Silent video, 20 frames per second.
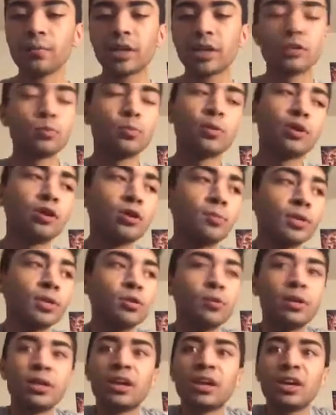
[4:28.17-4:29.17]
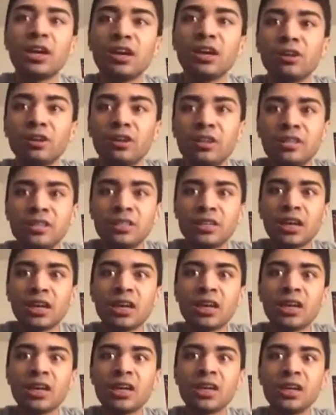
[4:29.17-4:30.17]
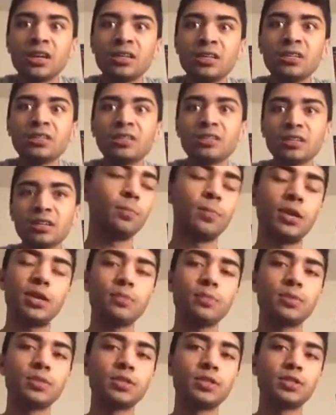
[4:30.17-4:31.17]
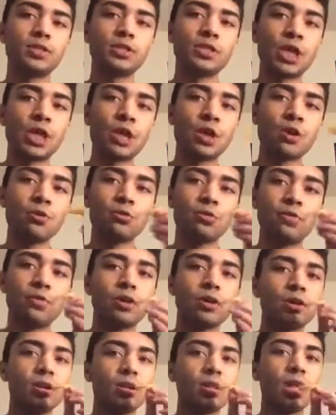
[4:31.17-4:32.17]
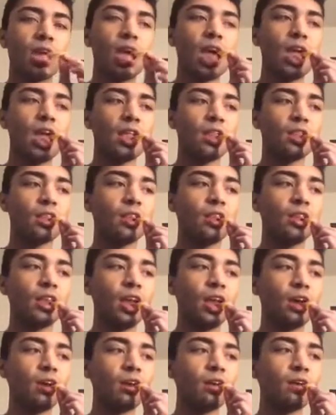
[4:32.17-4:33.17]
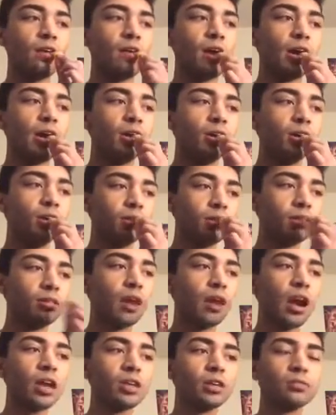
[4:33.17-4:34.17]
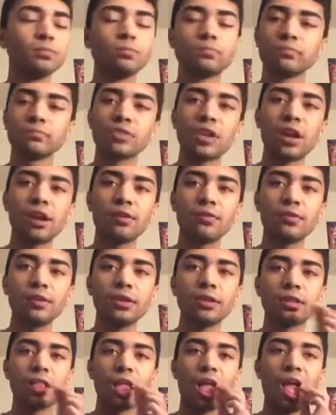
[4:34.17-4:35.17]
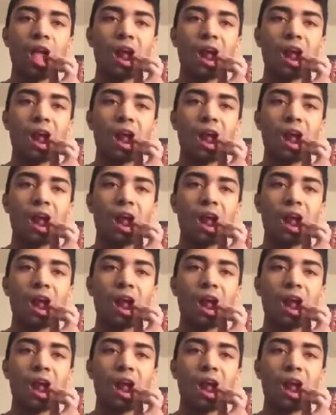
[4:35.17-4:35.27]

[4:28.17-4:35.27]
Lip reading: because we're going to be doing a cut crease, guys. It's so difficult and so tiring.